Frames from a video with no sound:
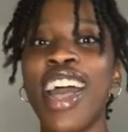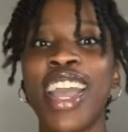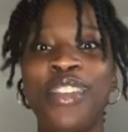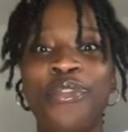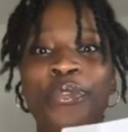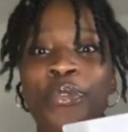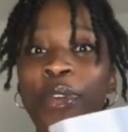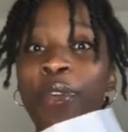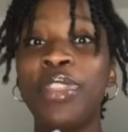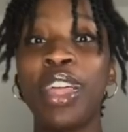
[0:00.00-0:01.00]
I
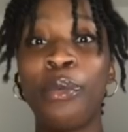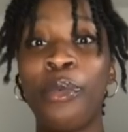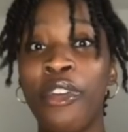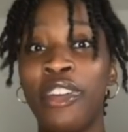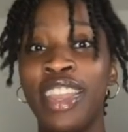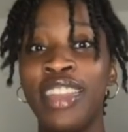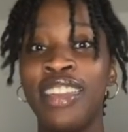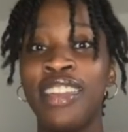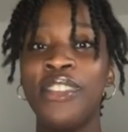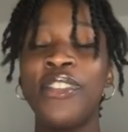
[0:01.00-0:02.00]
put all that worry,
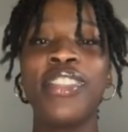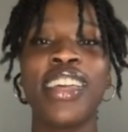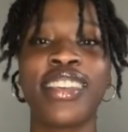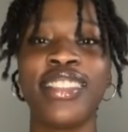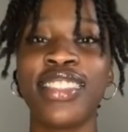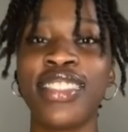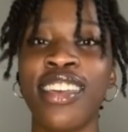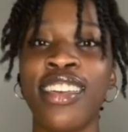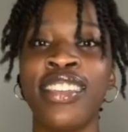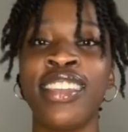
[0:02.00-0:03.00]
all that
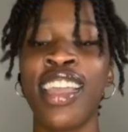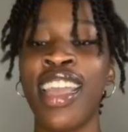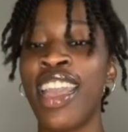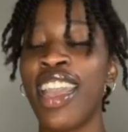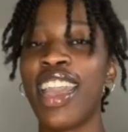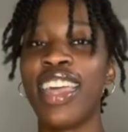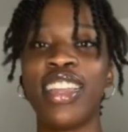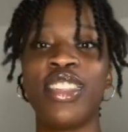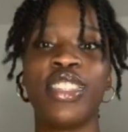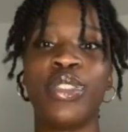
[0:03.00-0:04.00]
concern, and
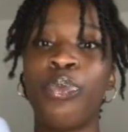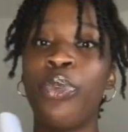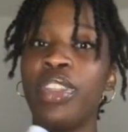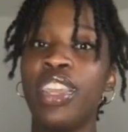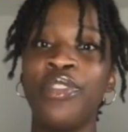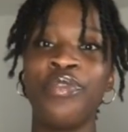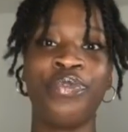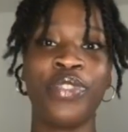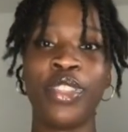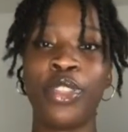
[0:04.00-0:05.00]
I just put it
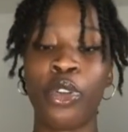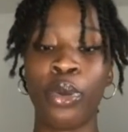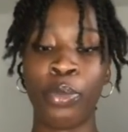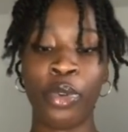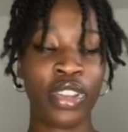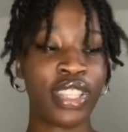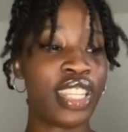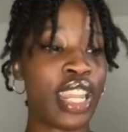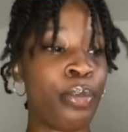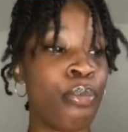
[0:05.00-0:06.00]
in the God box
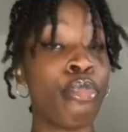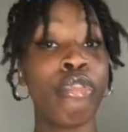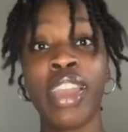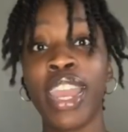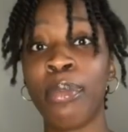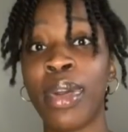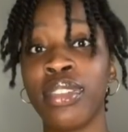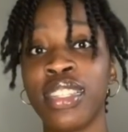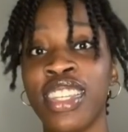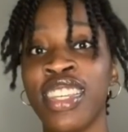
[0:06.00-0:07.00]
and I pray
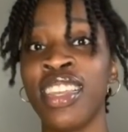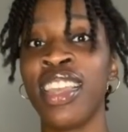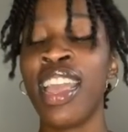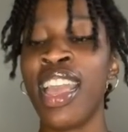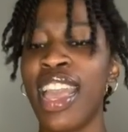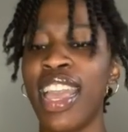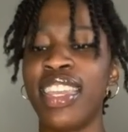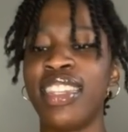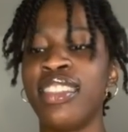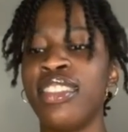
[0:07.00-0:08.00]
about it
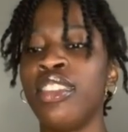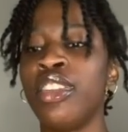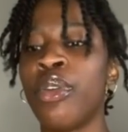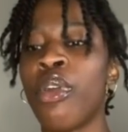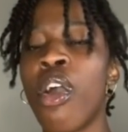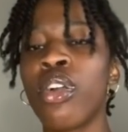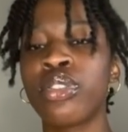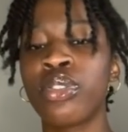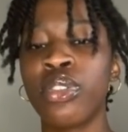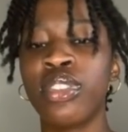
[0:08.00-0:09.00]
and, you know,
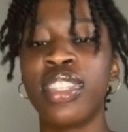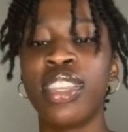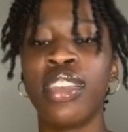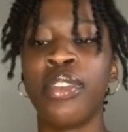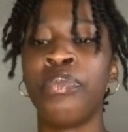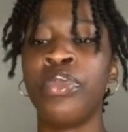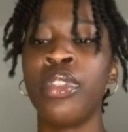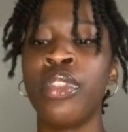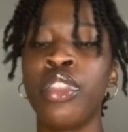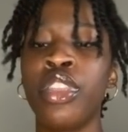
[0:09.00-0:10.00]
ask God to,
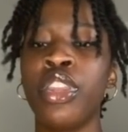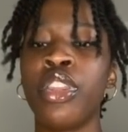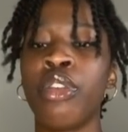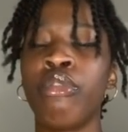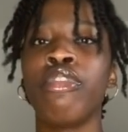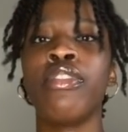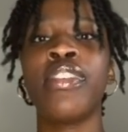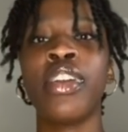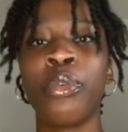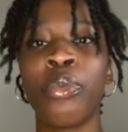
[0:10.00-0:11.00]
you know,
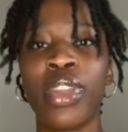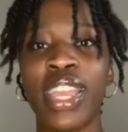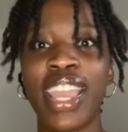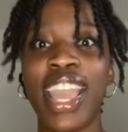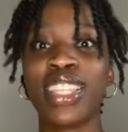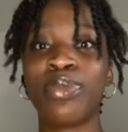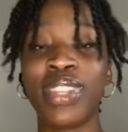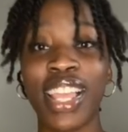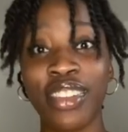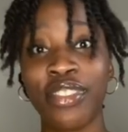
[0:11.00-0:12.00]
reveal what he has
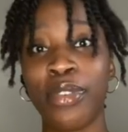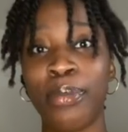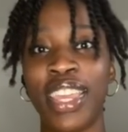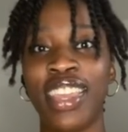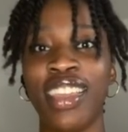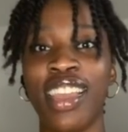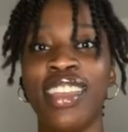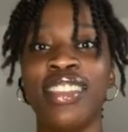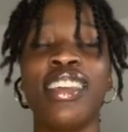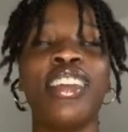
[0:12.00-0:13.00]
planned for me,
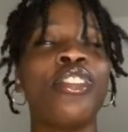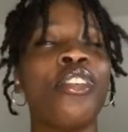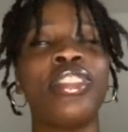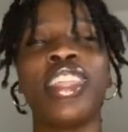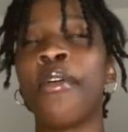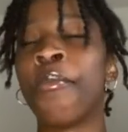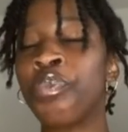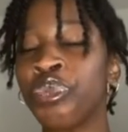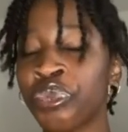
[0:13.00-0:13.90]
as I know that,